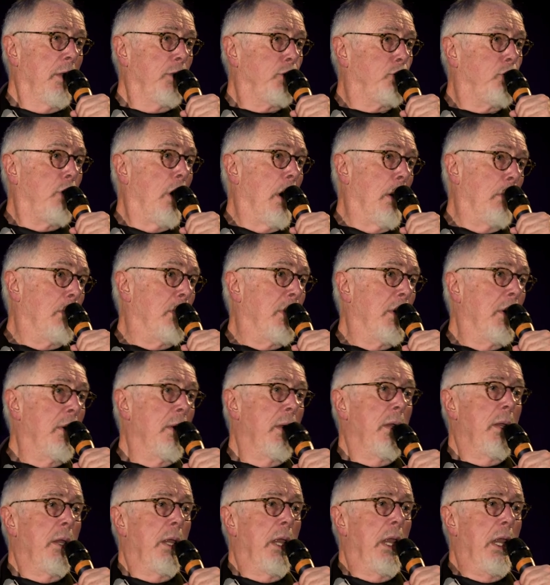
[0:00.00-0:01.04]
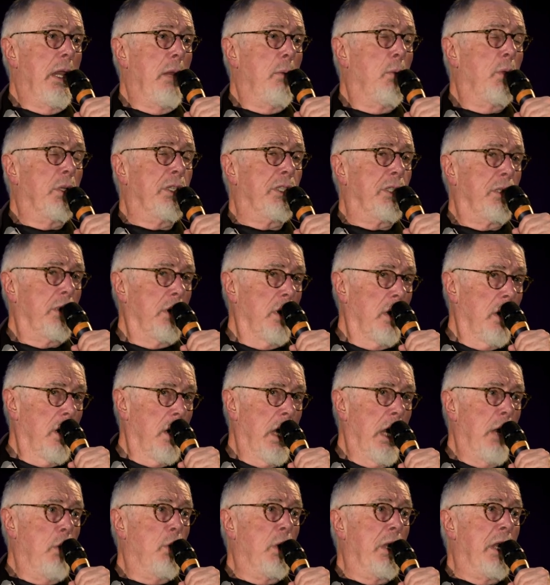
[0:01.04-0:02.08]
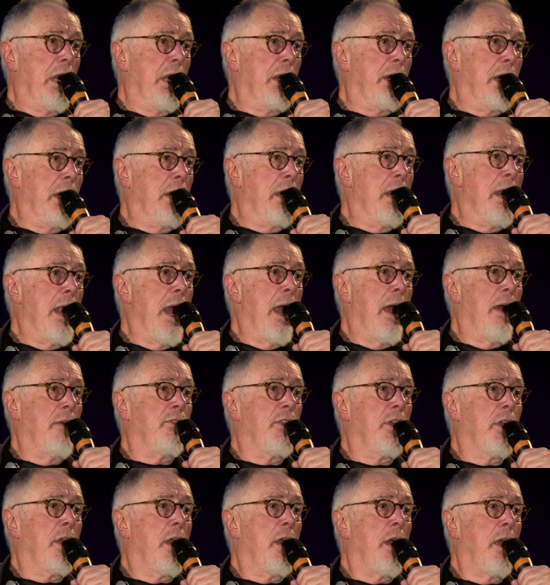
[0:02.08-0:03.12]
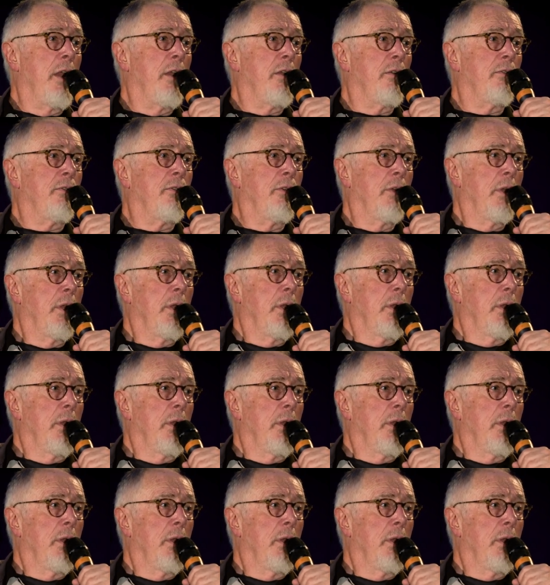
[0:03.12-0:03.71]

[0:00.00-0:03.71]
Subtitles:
Trump. He didn't have the kind of